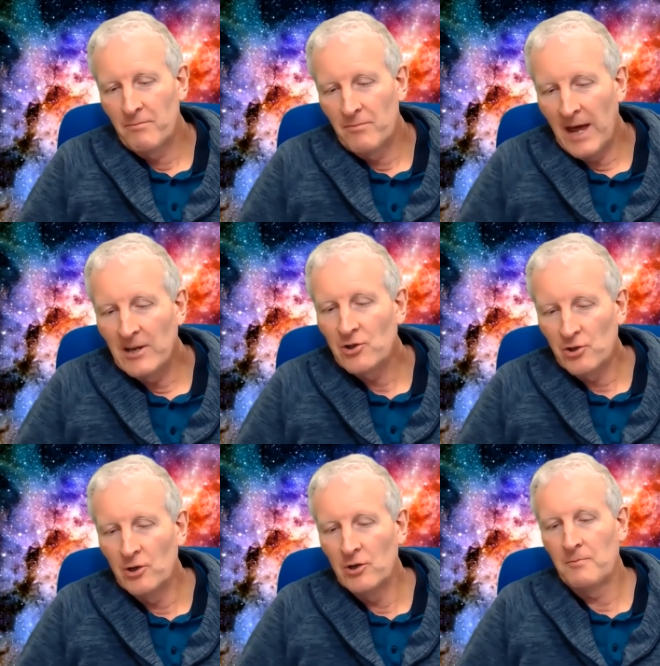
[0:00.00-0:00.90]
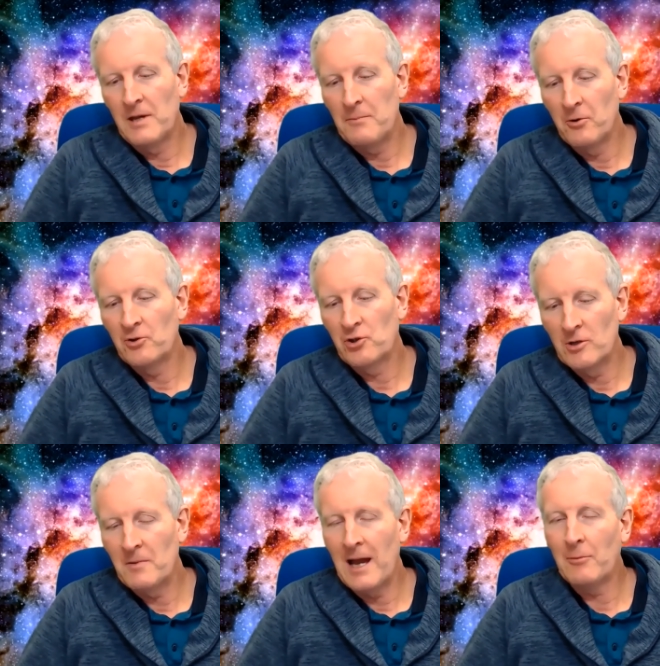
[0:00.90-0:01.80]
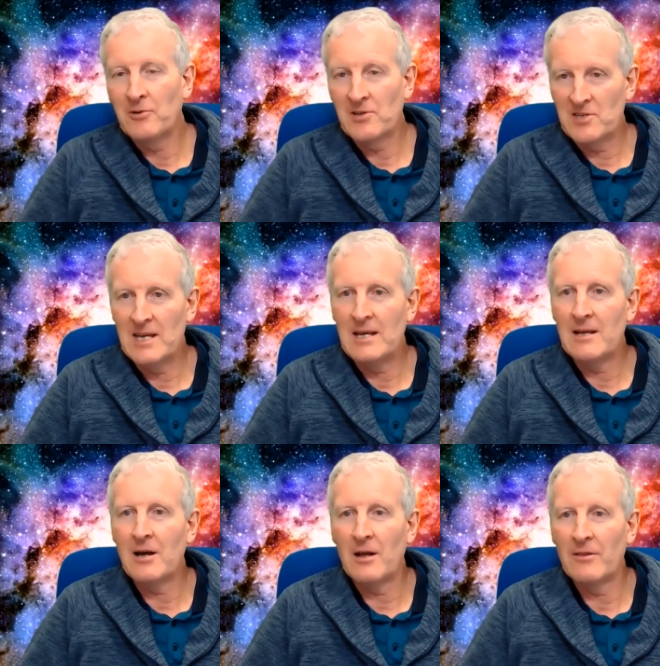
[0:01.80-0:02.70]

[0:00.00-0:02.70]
they should people should be able to see